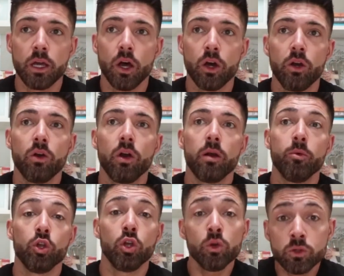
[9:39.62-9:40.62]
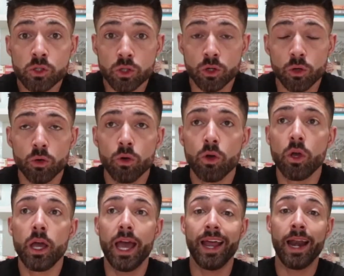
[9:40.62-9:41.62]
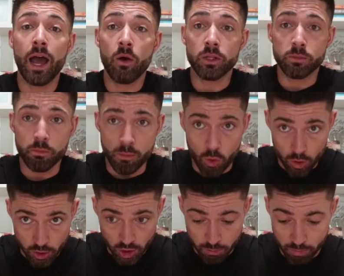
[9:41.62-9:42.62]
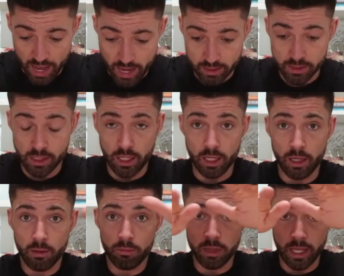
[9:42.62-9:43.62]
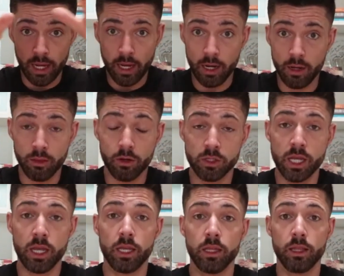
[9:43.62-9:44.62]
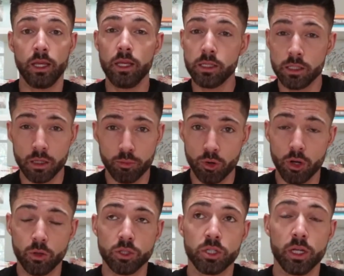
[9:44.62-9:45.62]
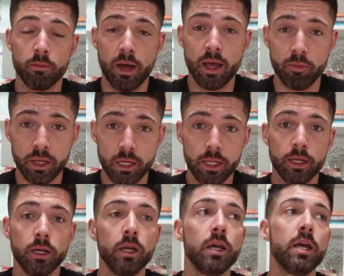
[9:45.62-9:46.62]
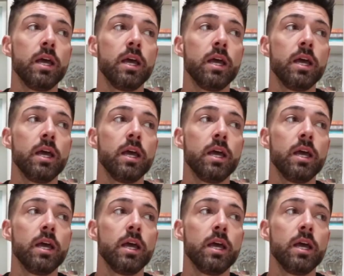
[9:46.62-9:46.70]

Under Armour used to, and now it's more just boxy, plain. They're taking the easy approach, in my opinion.